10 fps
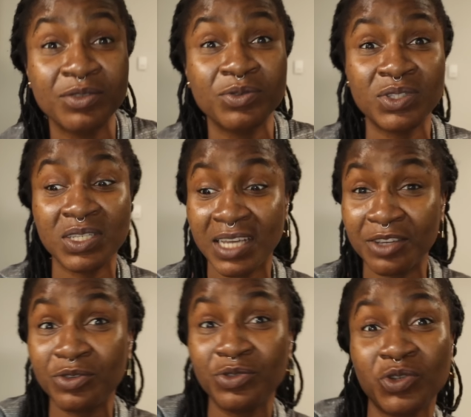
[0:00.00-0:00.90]
those days
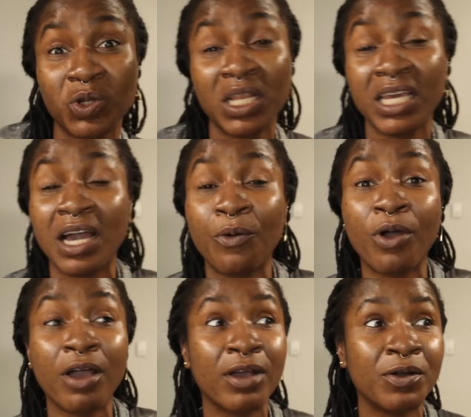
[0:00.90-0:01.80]
and use your leg and
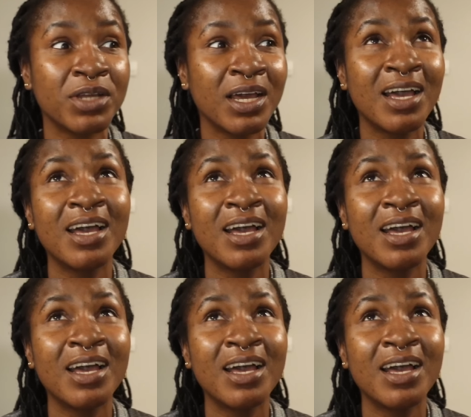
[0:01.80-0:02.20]
walk around.